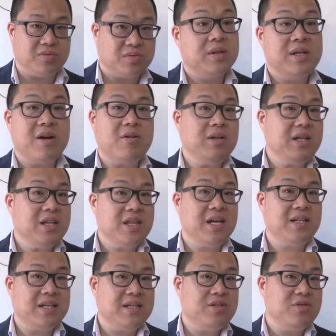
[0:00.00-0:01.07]
The only thing
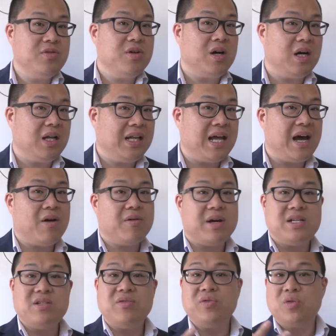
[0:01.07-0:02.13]
they do not allow
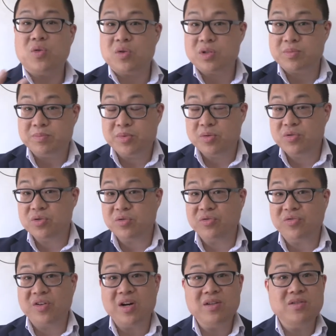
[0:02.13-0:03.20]
is, of course, mutual
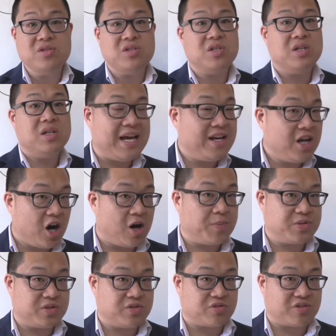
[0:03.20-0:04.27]
funds and
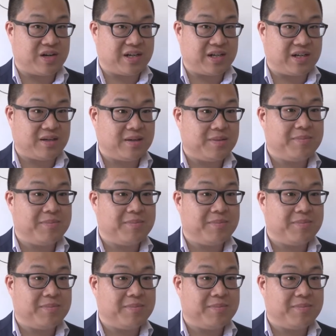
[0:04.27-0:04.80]
option trading.